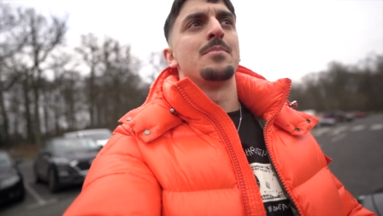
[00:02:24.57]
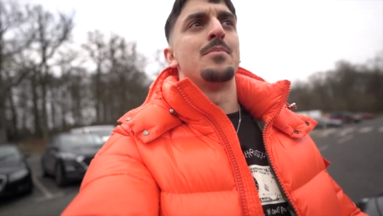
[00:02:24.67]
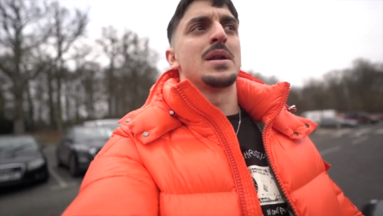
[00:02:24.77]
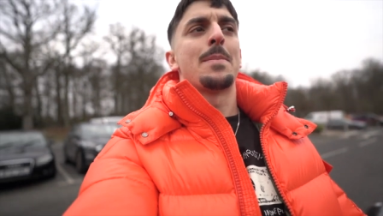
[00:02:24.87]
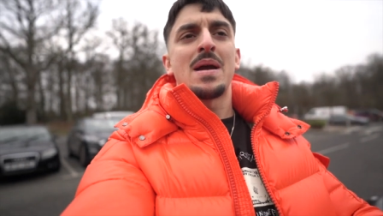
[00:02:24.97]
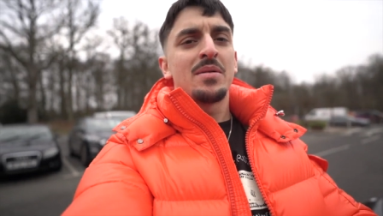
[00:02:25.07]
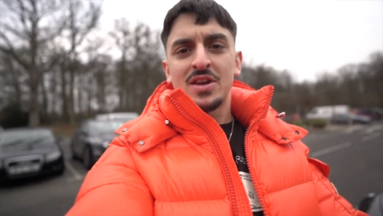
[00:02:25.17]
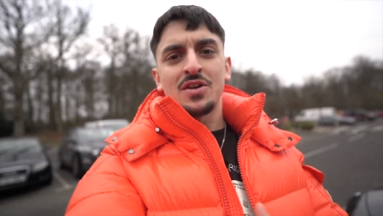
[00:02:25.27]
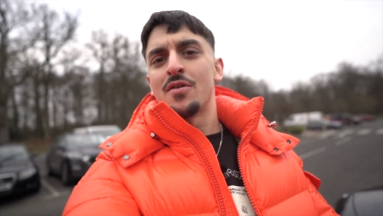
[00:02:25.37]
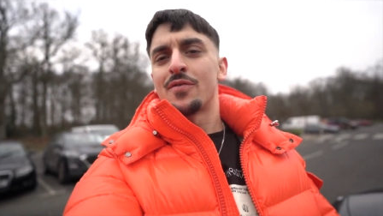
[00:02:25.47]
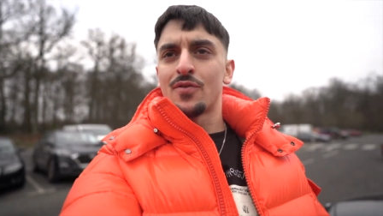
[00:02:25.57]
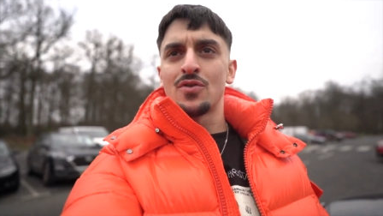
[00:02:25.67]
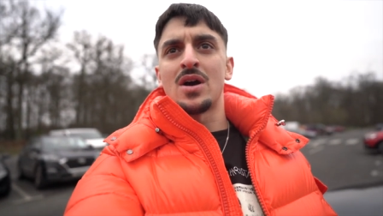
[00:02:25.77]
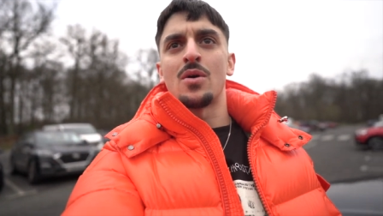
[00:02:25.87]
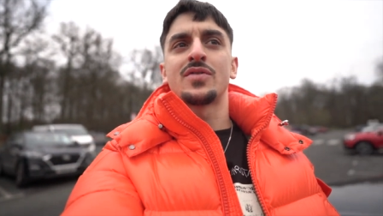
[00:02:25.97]
but the payment didn't go
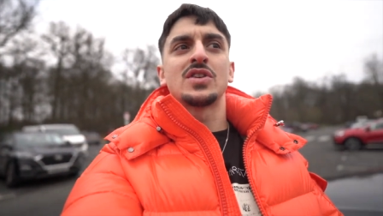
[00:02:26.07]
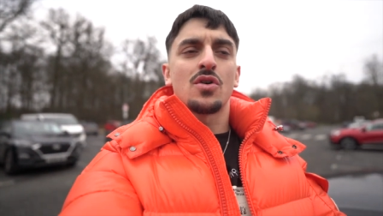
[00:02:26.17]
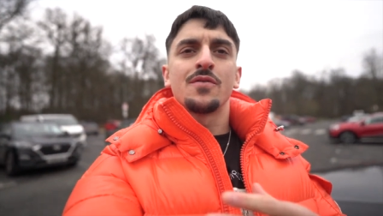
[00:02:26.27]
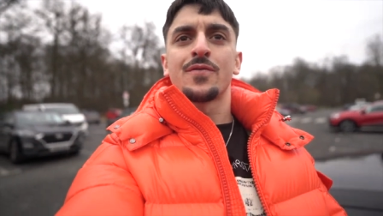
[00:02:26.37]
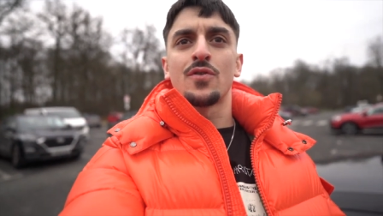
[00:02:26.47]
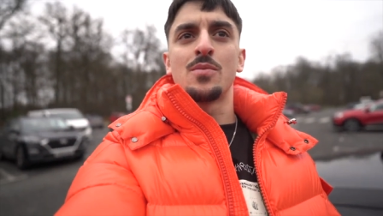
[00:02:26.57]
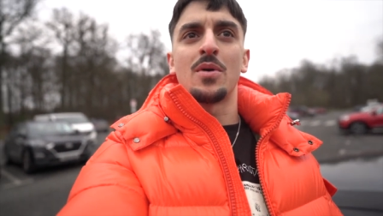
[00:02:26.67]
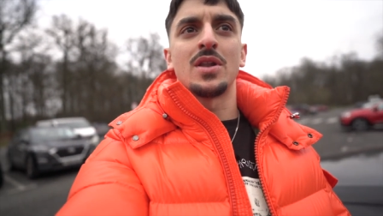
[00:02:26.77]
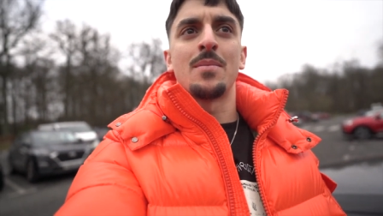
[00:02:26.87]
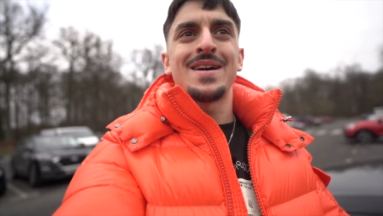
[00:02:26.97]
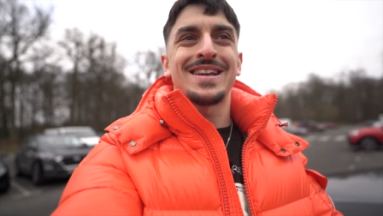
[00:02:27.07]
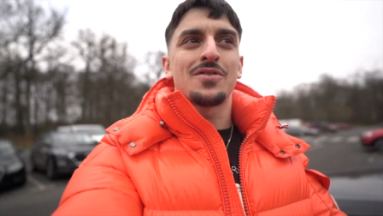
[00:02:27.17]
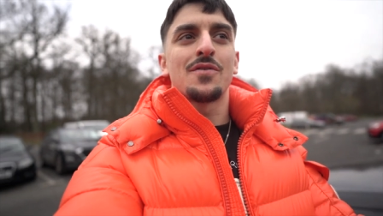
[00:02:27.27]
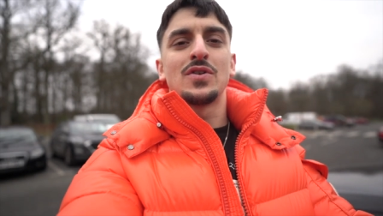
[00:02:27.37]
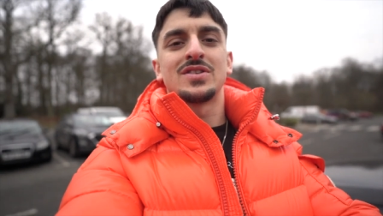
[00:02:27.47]
through now. Obviously, it's gone through, but the money
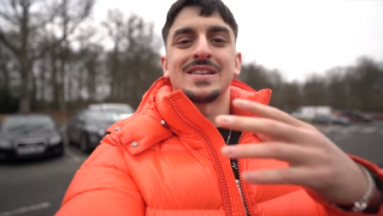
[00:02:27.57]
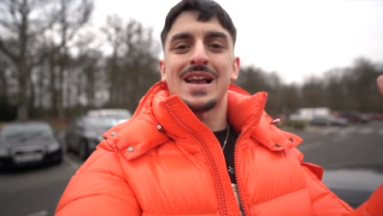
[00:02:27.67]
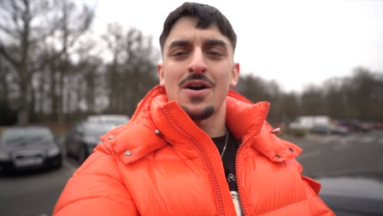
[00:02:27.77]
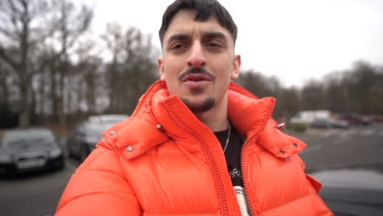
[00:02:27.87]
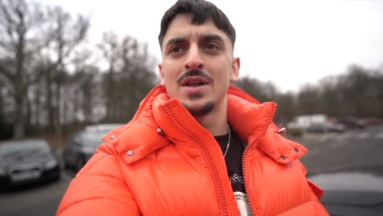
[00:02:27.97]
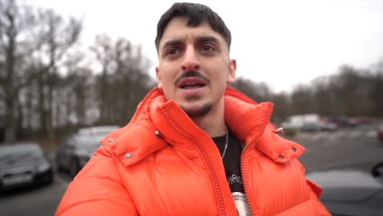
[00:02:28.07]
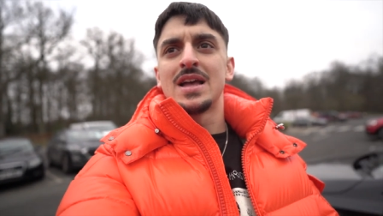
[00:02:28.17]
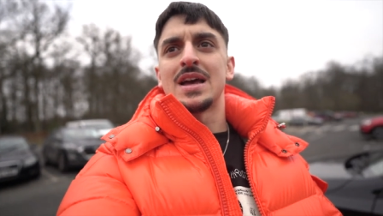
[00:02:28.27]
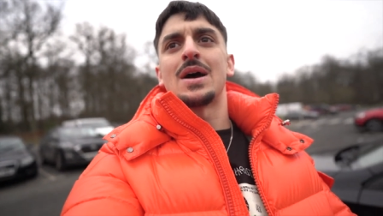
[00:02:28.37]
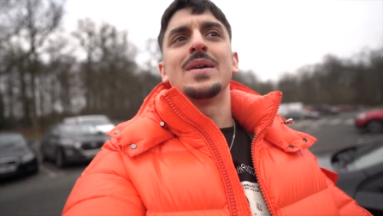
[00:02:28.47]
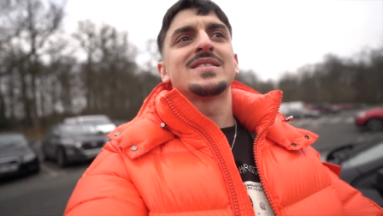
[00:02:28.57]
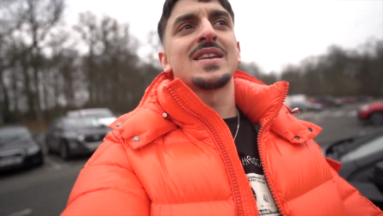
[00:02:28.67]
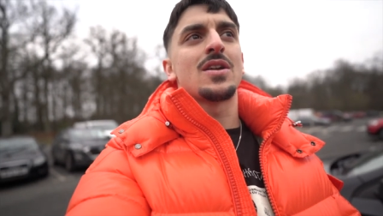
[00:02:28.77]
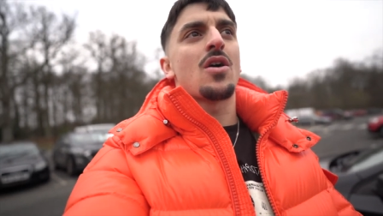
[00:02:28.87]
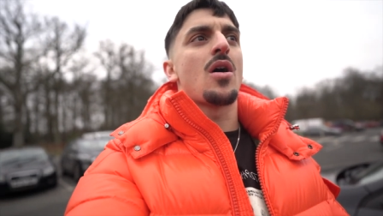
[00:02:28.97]
hasn't gone through to his account. Now he's
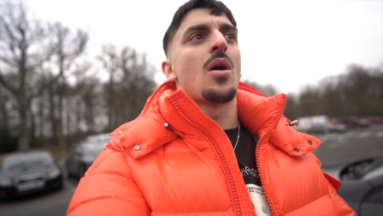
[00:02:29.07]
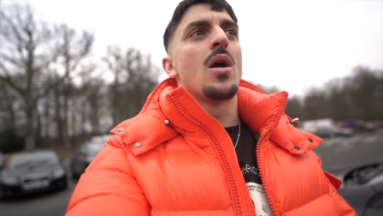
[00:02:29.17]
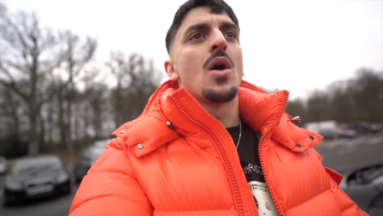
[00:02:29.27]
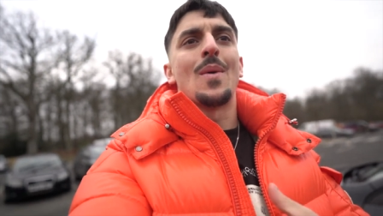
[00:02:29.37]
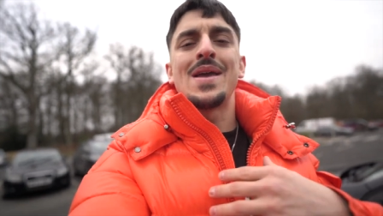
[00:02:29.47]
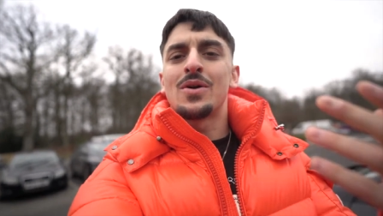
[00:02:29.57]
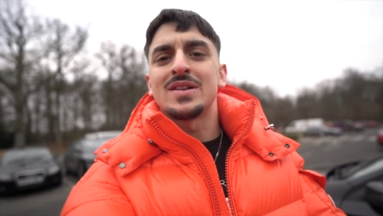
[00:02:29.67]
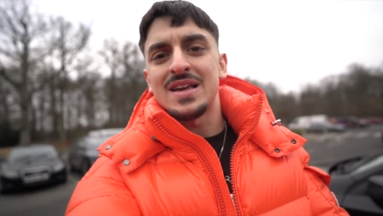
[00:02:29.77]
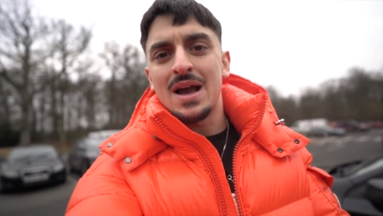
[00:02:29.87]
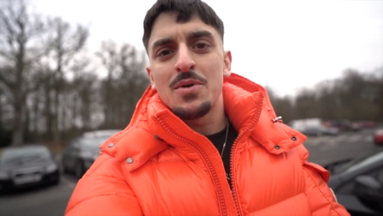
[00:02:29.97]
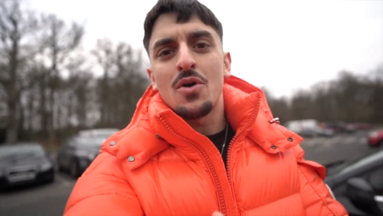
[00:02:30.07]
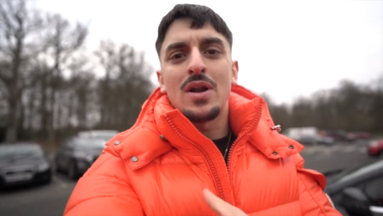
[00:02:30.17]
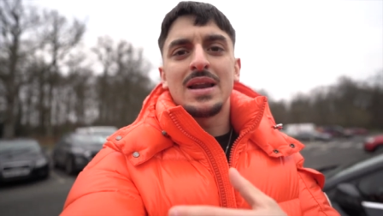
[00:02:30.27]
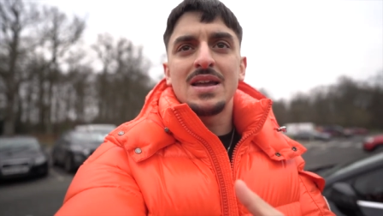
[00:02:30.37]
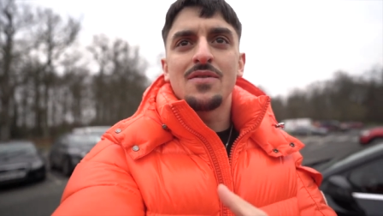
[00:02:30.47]
saying, oh, we ain't got time, we
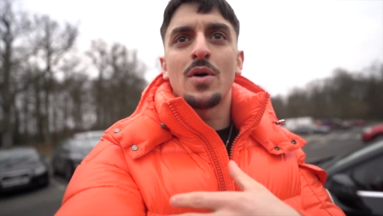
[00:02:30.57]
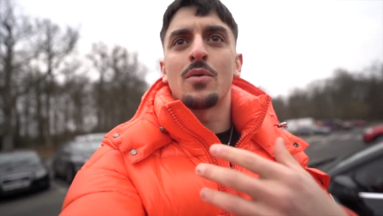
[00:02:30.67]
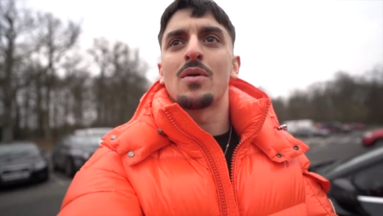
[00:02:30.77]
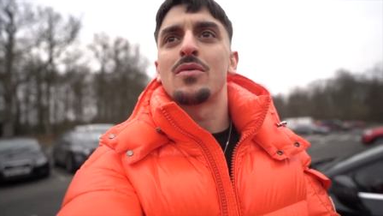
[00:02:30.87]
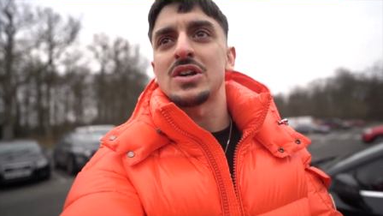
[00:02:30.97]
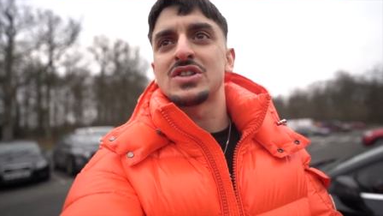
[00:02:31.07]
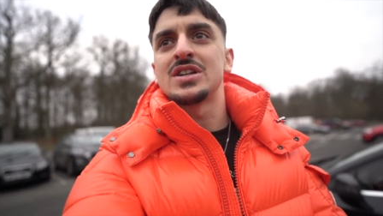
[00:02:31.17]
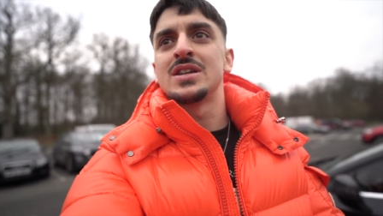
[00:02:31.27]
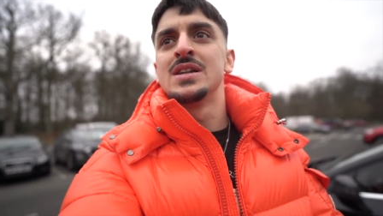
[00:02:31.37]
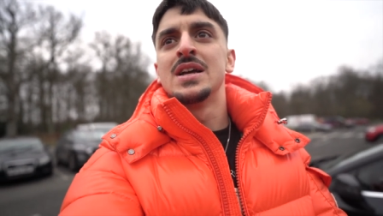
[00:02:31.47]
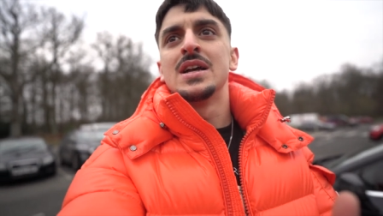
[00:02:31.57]
gotta leave, we're rushing.